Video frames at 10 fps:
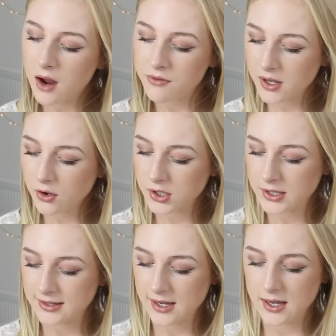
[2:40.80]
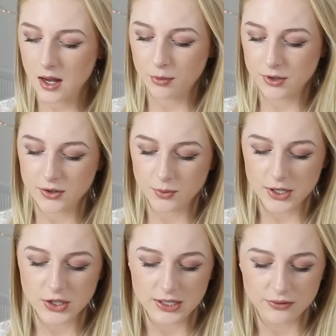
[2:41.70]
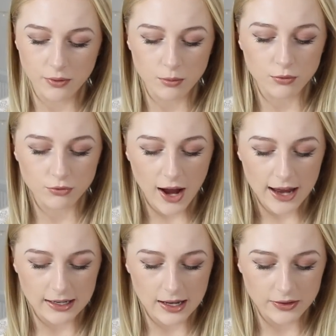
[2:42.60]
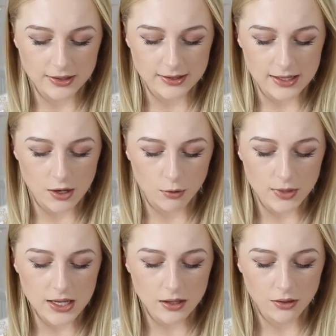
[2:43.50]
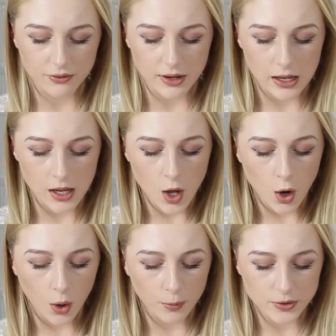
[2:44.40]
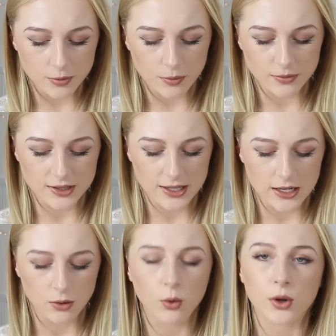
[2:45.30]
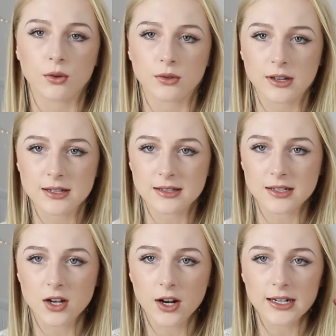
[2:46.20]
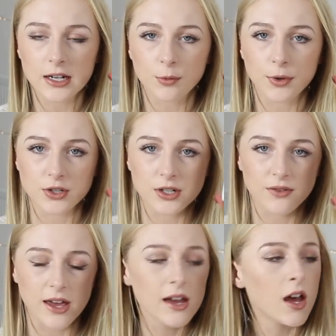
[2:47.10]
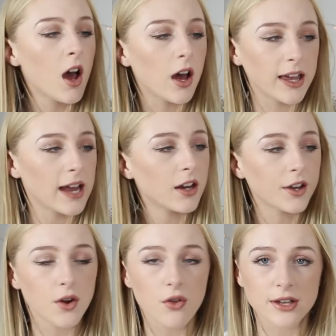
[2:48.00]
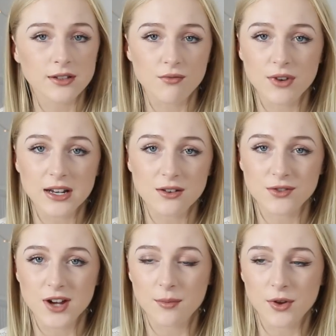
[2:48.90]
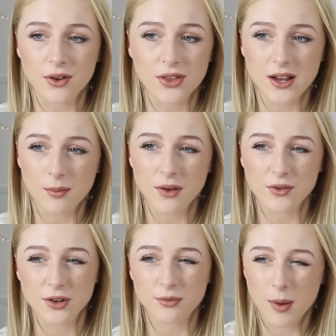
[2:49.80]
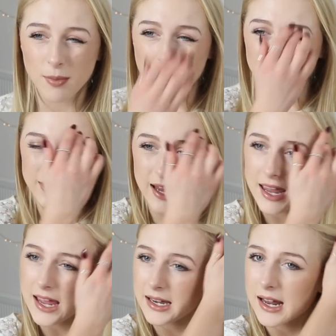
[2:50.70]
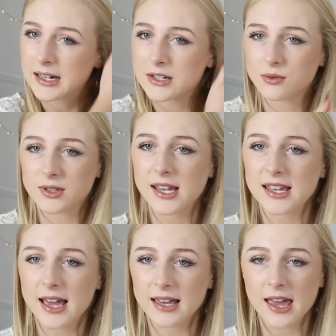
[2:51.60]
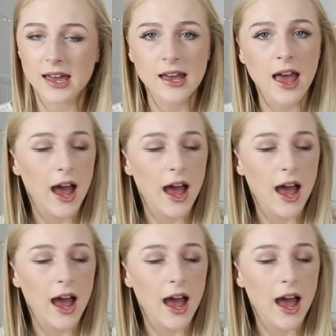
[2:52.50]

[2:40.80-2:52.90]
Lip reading: I've then got another skincare product, which is from Ren, and this is the Omega 3 Optimum Skin Oil. Now this is a tiny little bottle of it. Again, I got this a really long time ago. I think I might have got it for my birthday in a little skincare kit,